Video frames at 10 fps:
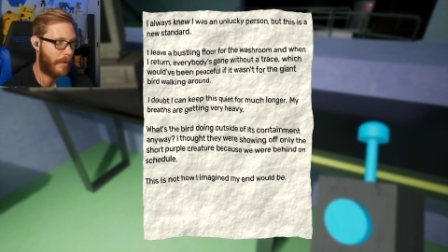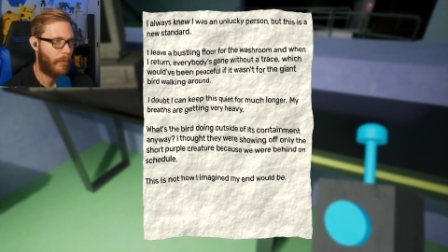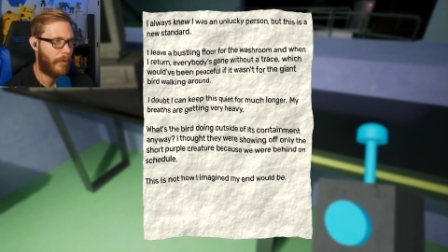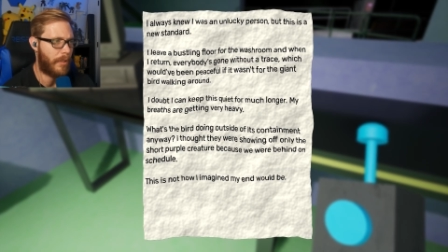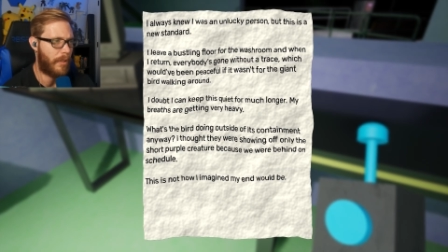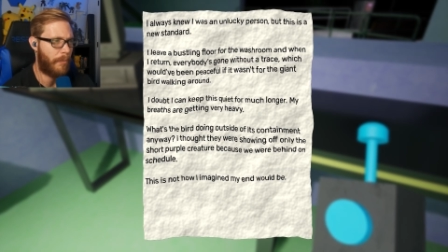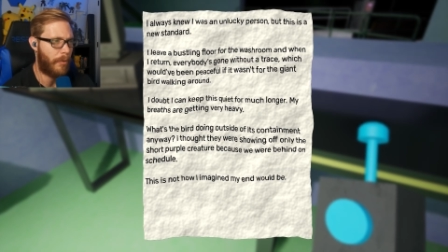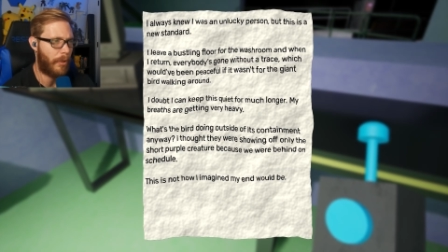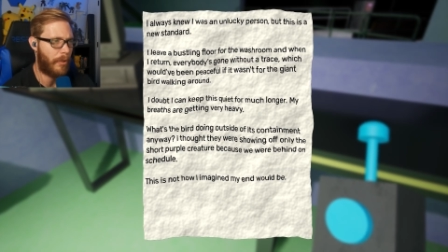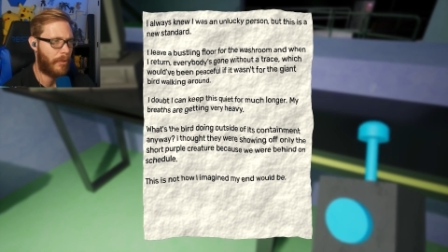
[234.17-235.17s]
What's the
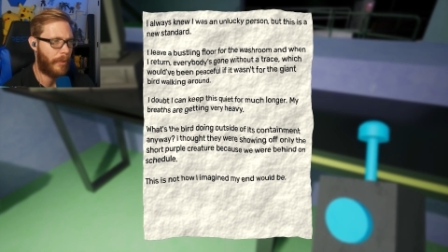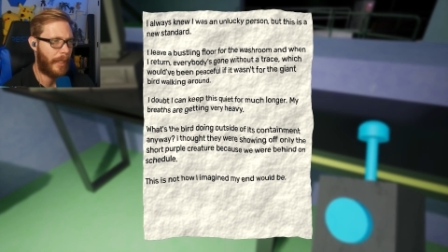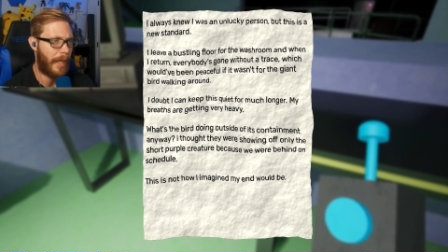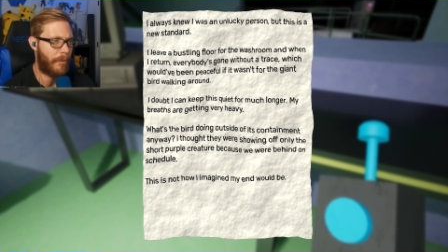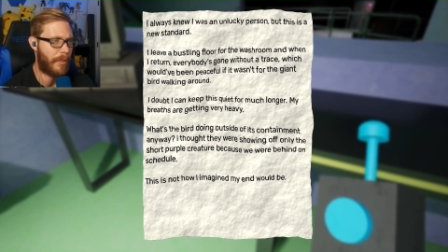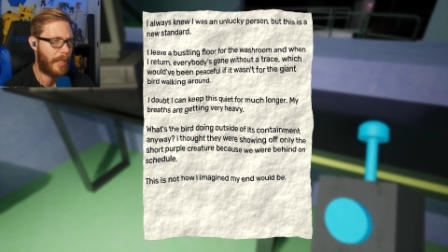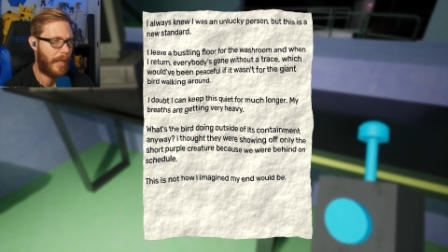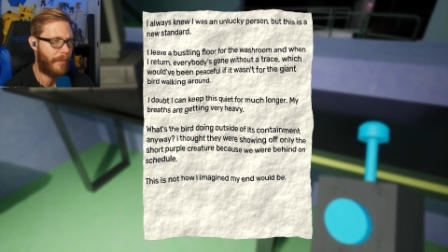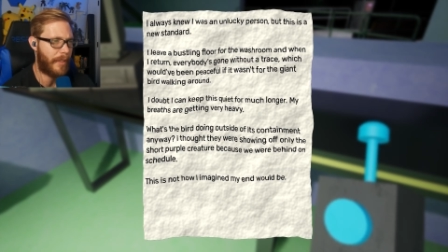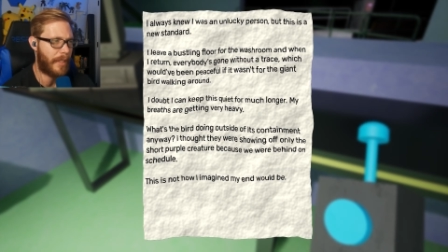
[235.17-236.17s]
bird doing outside
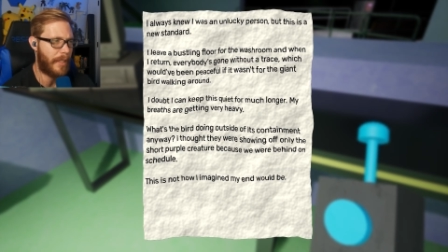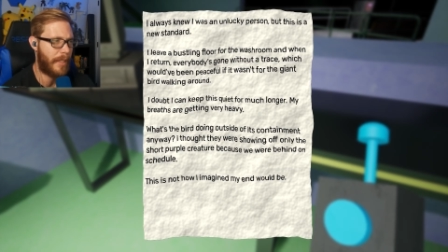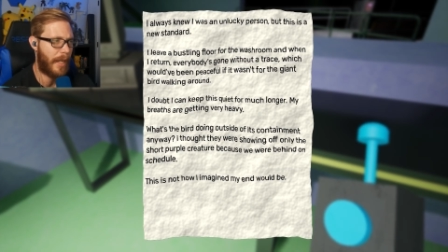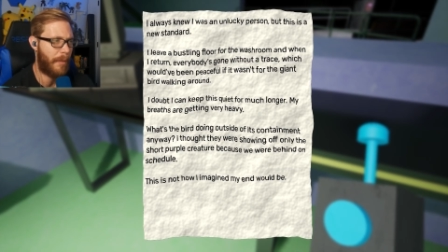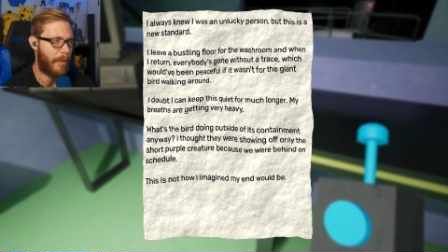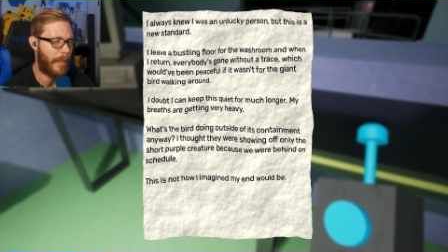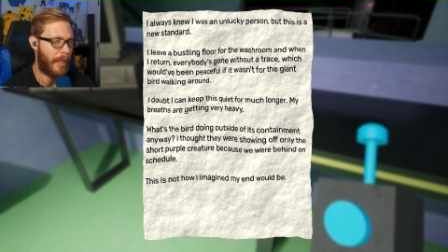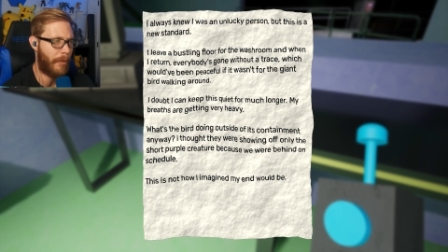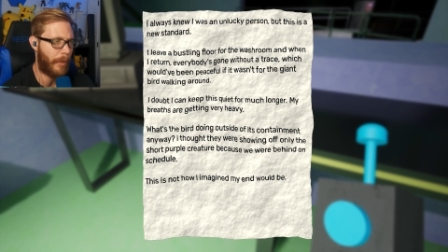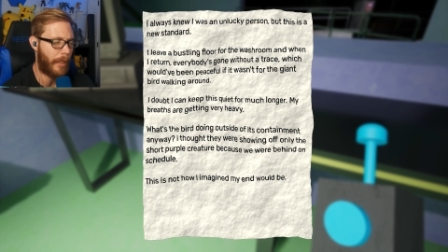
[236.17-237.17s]
of its containment
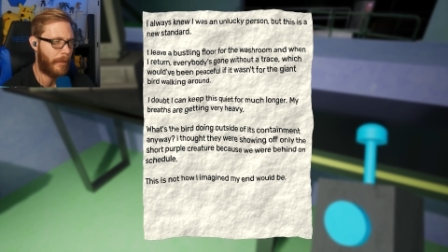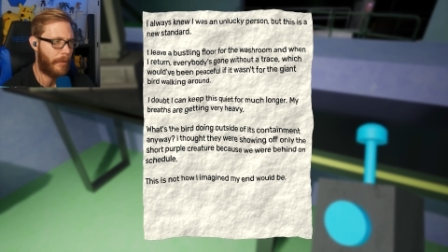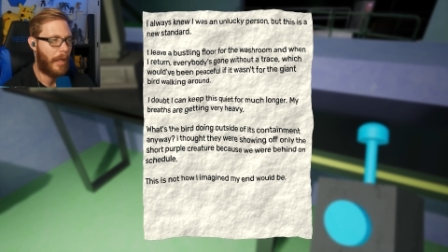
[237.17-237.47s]
anyway?